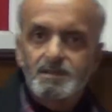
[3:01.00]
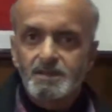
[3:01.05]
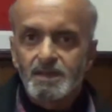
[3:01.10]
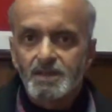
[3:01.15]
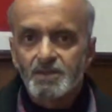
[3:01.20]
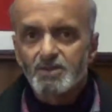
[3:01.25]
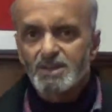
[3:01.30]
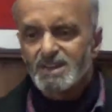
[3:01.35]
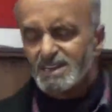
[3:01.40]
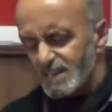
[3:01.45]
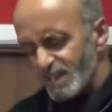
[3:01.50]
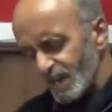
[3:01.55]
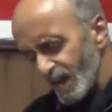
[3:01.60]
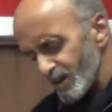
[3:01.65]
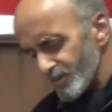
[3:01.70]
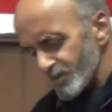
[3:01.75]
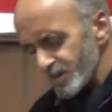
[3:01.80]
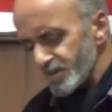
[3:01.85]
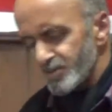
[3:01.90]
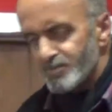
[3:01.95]
And you can
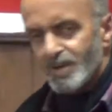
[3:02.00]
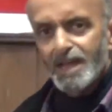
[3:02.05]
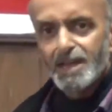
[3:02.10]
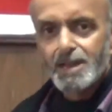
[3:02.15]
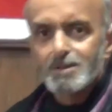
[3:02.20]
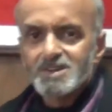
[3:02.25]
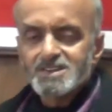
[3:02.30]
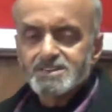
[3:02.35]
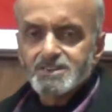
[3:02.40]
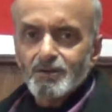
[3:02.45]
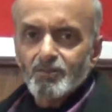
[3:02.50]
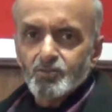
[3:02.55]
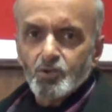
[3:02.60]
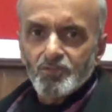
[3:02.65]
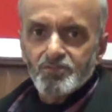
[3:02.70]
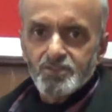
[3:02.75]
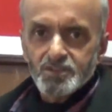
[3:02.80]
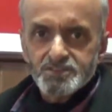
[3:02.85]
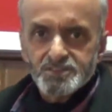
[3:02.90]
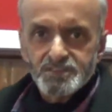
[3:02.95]
carve a divine image out
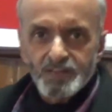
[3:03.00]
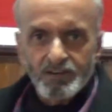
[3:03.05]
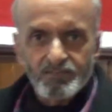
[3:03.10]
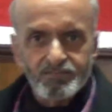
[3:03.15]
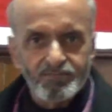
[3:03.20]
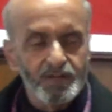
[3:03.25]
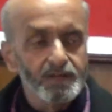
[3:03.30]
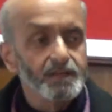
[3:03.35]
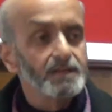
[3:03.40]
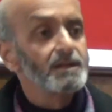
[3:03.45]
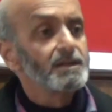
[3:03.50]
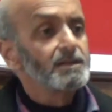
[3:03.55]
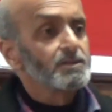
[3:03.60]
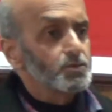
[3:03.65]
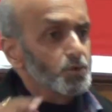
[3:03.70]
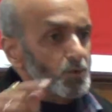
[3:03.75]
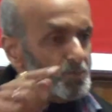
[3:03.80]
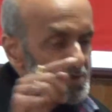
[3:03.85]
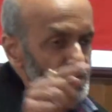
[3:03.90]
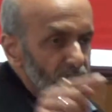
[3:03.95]
of yourself.
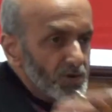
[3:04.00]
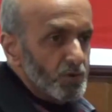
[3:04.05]
Tum hi